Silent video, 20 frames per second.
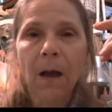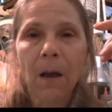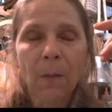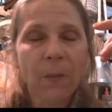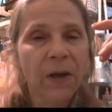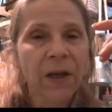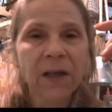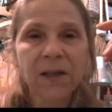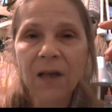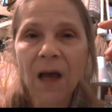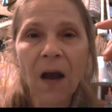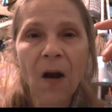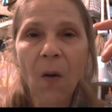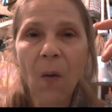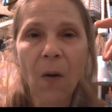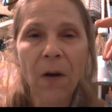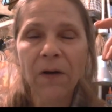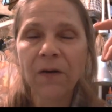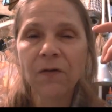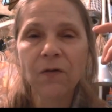Because I don't
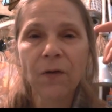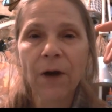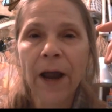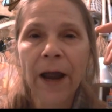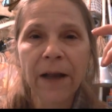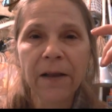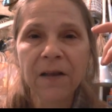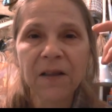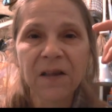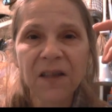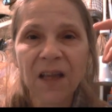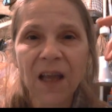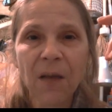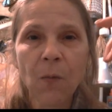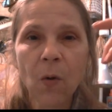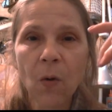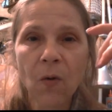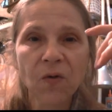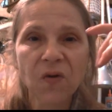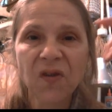want to drag the same
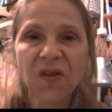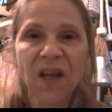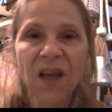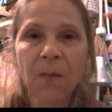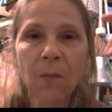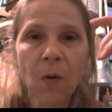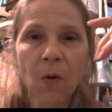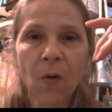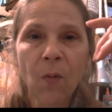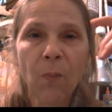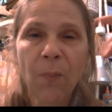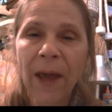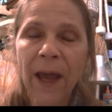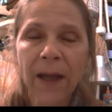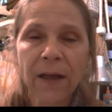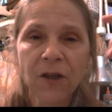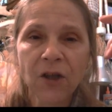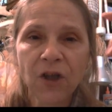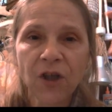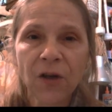old
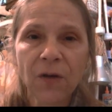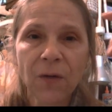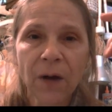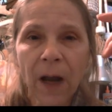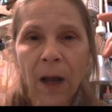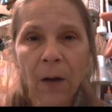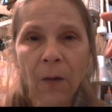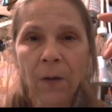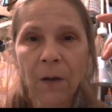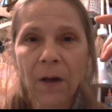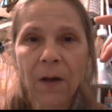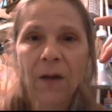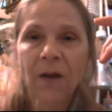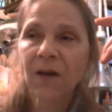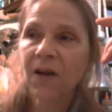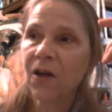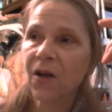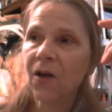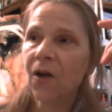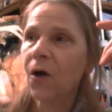bag of shit around,
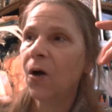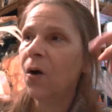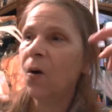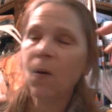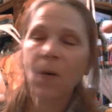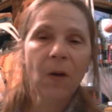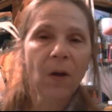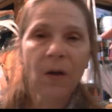you know,